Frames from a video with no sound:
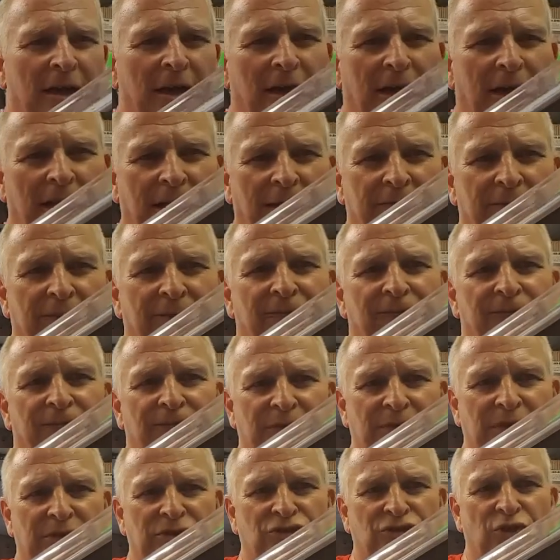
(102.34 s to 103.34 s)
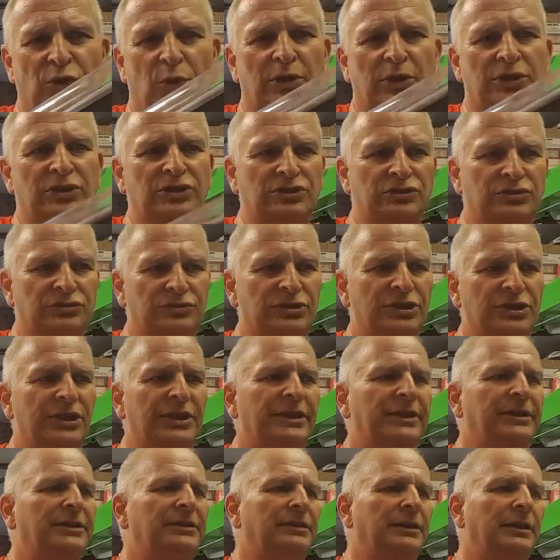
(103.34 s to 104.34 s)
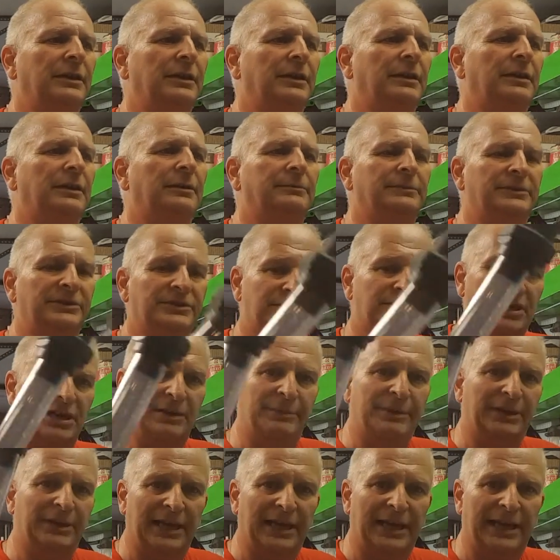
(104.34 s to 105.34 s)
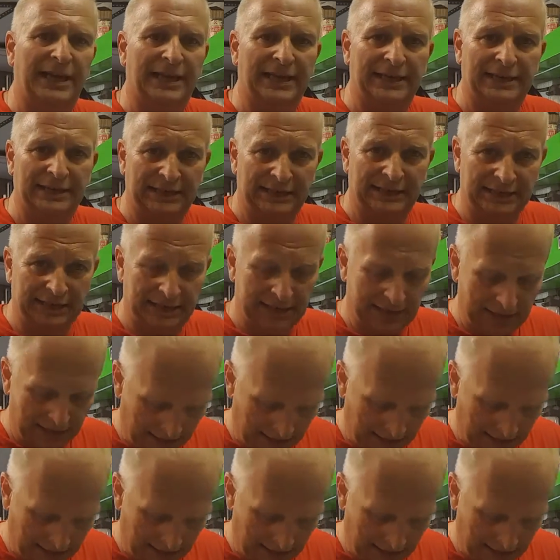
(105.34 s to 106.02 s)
I've enjoyed using it. It's come in handy,